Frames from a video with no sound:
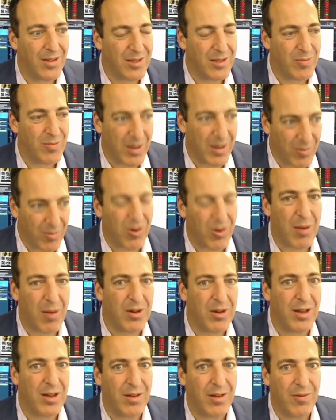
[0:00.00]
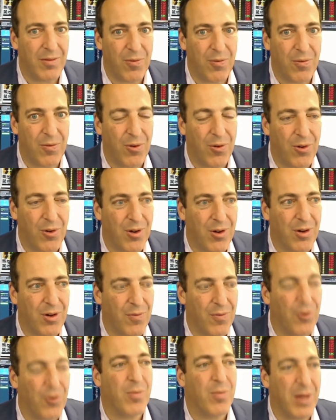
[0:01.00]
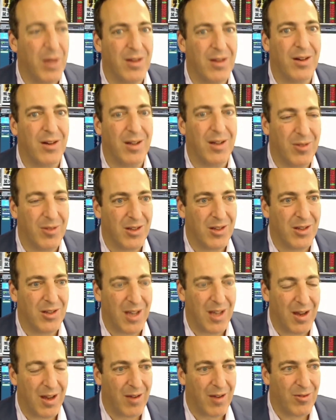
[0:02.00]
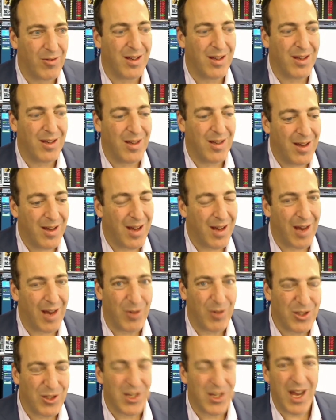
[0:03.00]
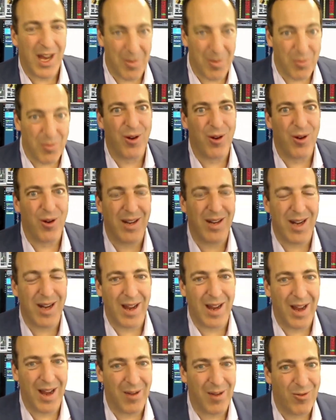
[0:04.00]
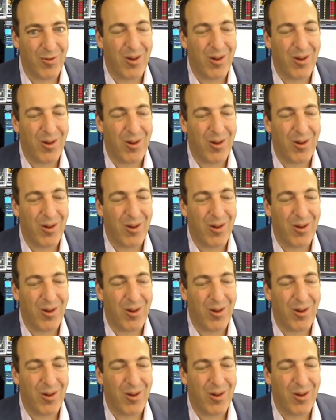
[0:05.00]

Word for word: this big property for Bitcoin, because I wish I had more, and I